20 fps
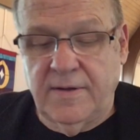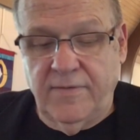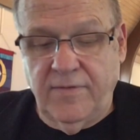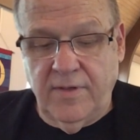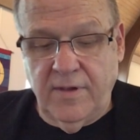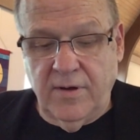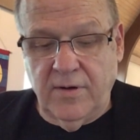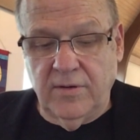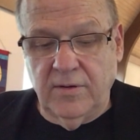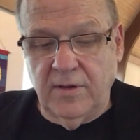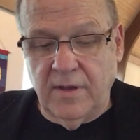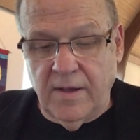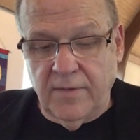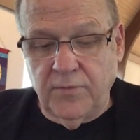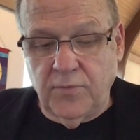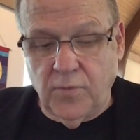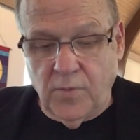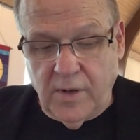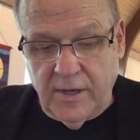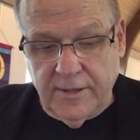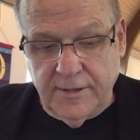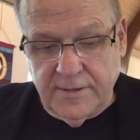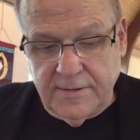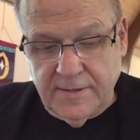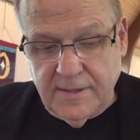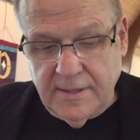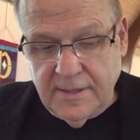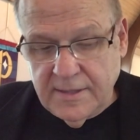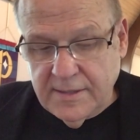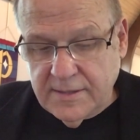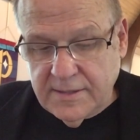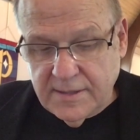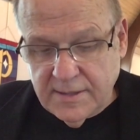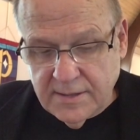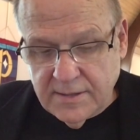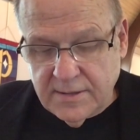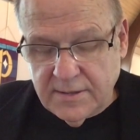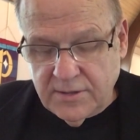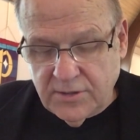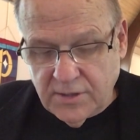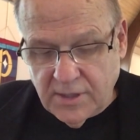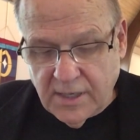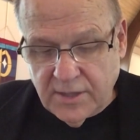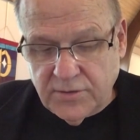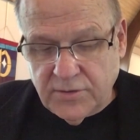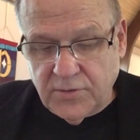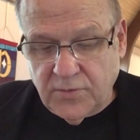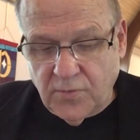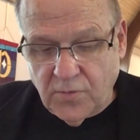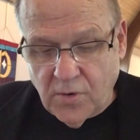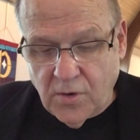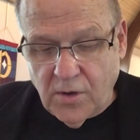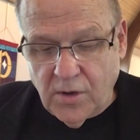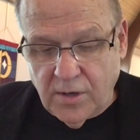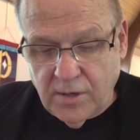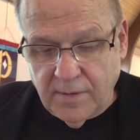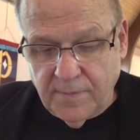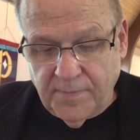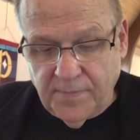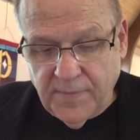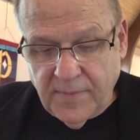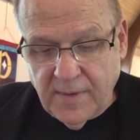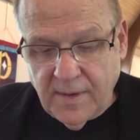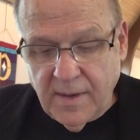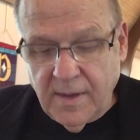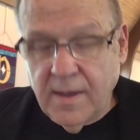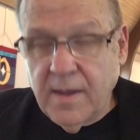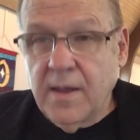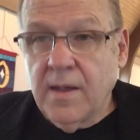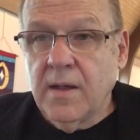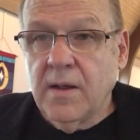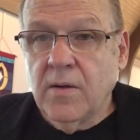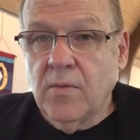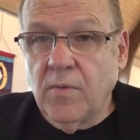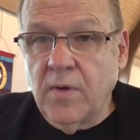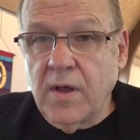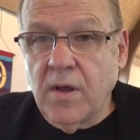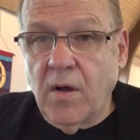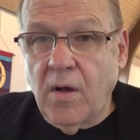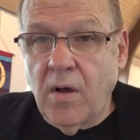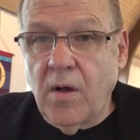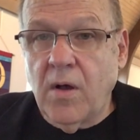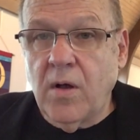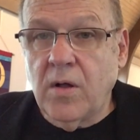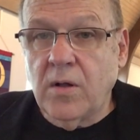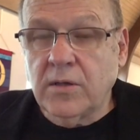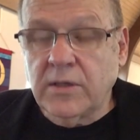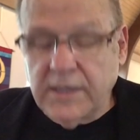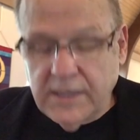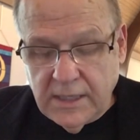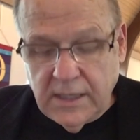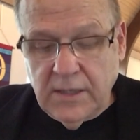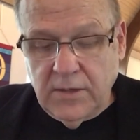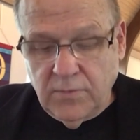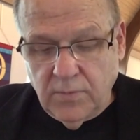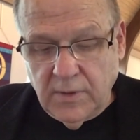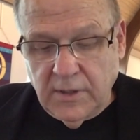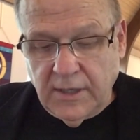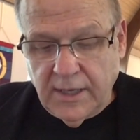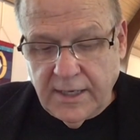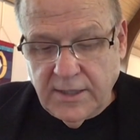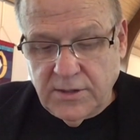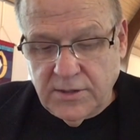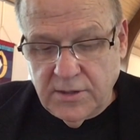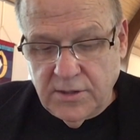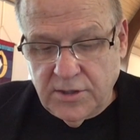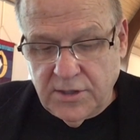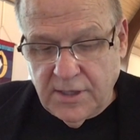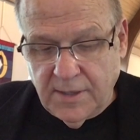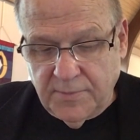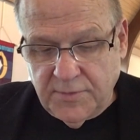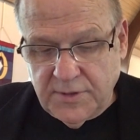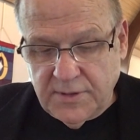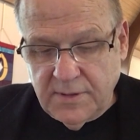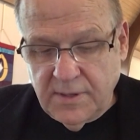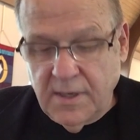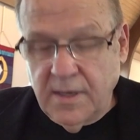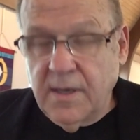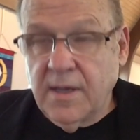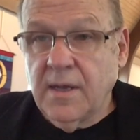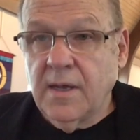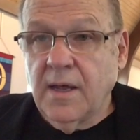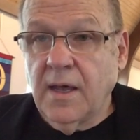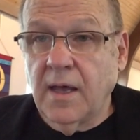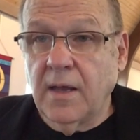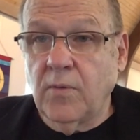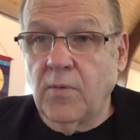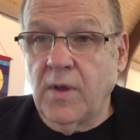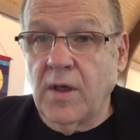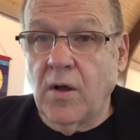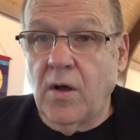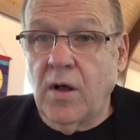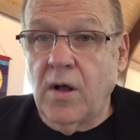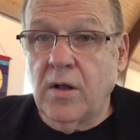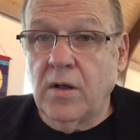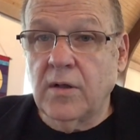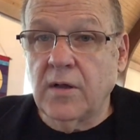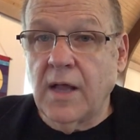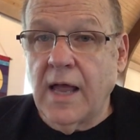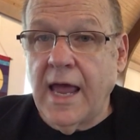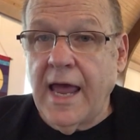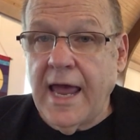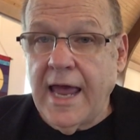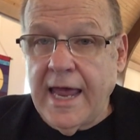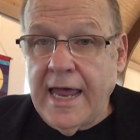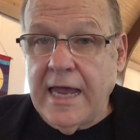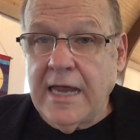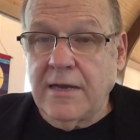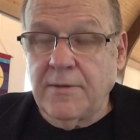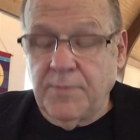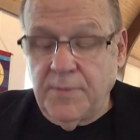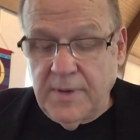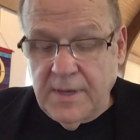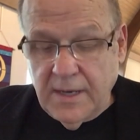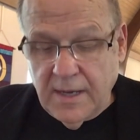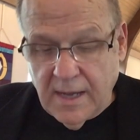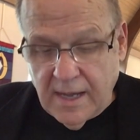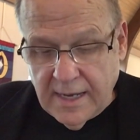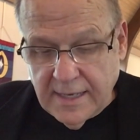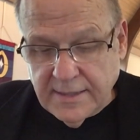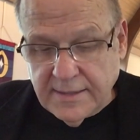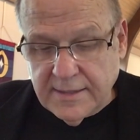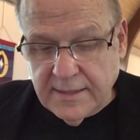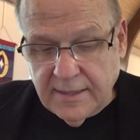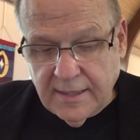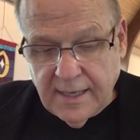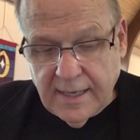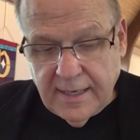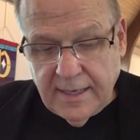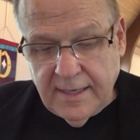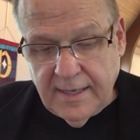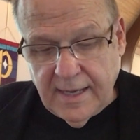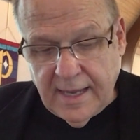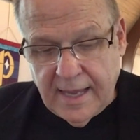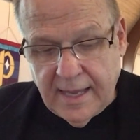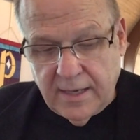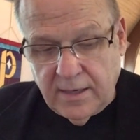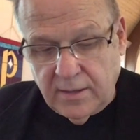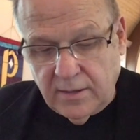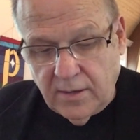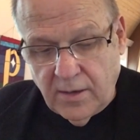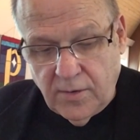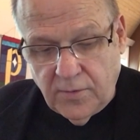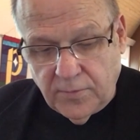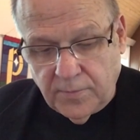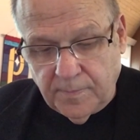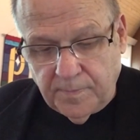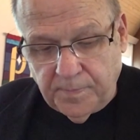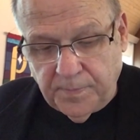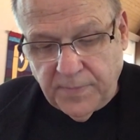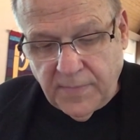of their loved ones. And this is just wrong. We all need relationships, and we all hate being isolated and alone.